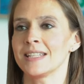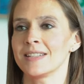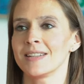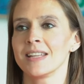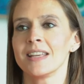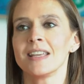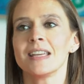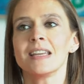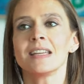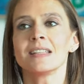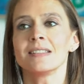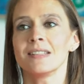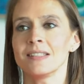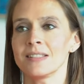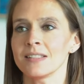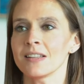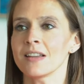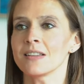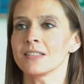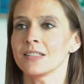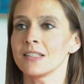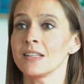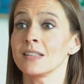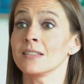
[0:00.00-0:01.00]
and
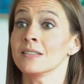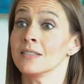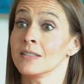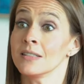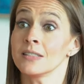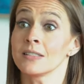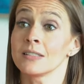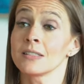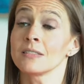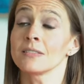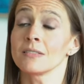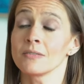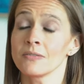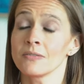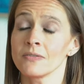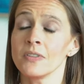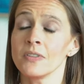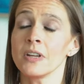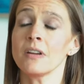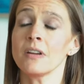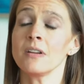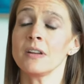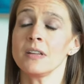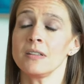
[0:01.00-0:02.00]
discussing this
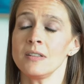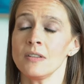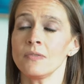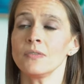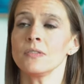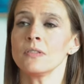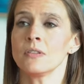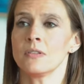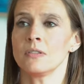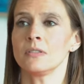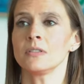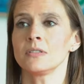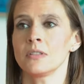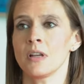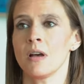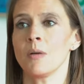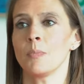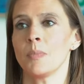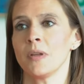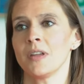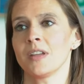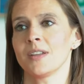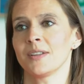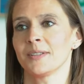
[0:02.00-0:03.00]
very difficult
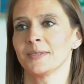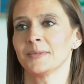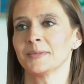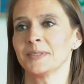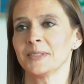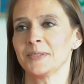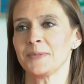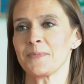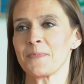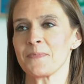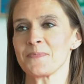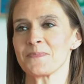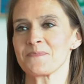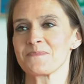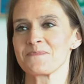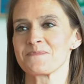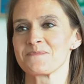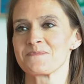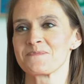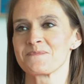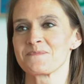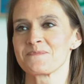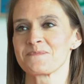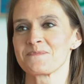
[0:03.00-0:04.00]
topic.
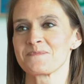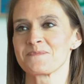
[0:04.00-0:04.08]
I'm